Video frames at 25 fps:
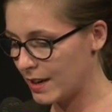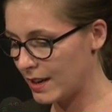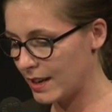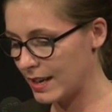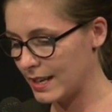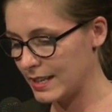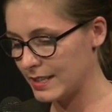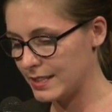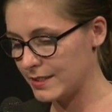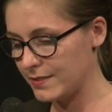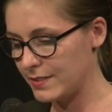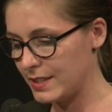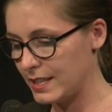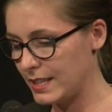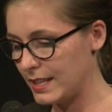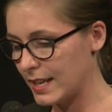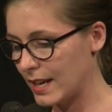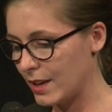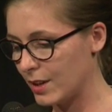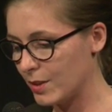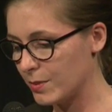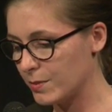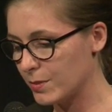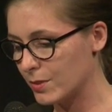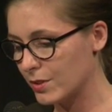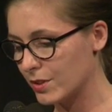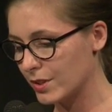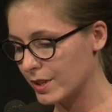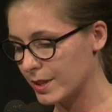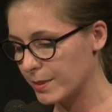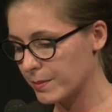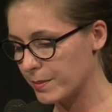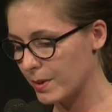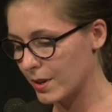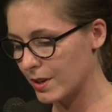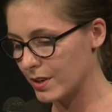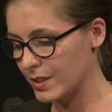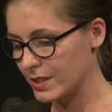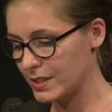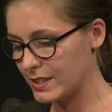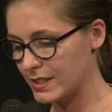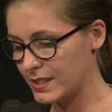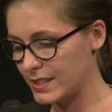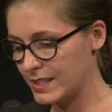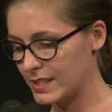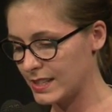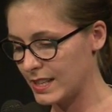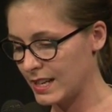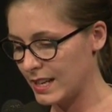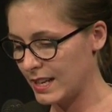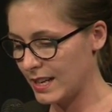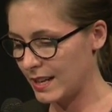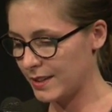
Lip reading: height of the yellow mooring posts